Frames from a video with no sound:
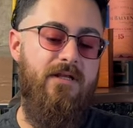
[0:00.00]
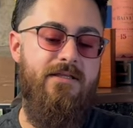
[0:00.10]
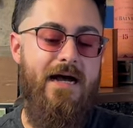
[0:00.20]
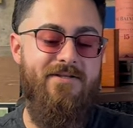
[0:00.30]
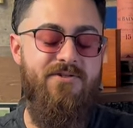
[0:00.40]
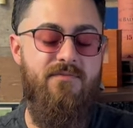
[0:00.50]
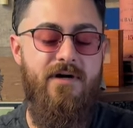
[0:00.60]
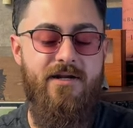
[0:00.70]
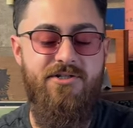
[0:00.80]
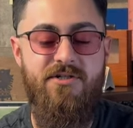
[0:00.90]
not too
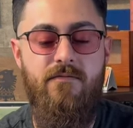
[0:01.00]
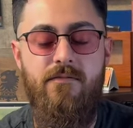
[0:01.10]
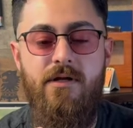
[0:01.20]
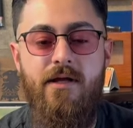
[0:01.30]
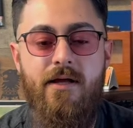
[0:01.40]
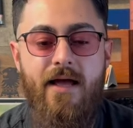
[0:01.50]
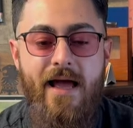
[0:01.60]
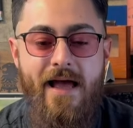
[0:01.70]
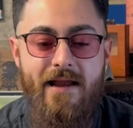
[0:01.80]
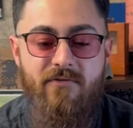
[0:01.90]
much.
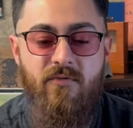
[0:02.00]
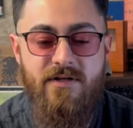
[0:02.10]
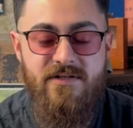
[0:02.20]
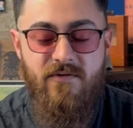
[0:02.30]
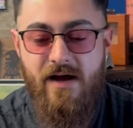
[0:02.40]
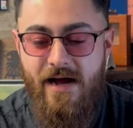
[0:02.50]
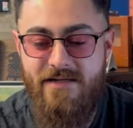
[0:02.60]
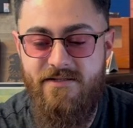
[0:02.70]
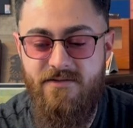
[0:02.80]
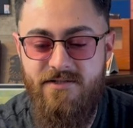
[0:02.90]
And every once in a while, I
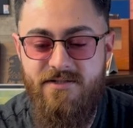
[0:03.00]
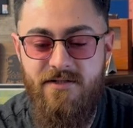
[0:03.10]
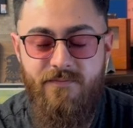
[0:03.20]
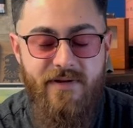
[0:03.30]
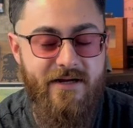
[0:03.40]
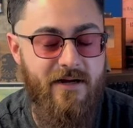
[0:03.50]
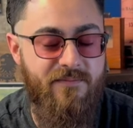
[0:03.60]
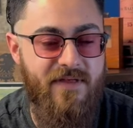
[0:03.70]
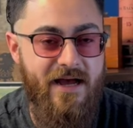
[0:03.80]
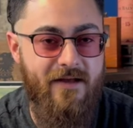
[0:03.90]
do still pick
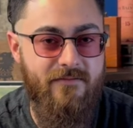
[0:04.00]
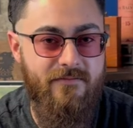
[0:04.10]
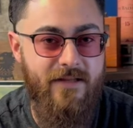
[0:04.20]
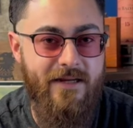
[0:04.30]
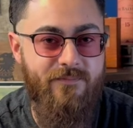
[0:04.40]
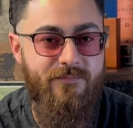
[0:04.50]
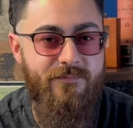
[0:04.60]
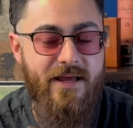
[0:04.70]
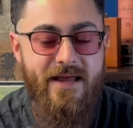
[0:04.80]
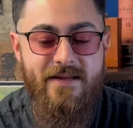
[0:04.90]
up that like
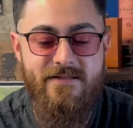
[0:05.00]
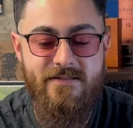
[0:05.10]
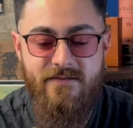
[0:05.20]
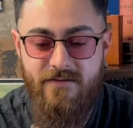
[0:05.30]
paint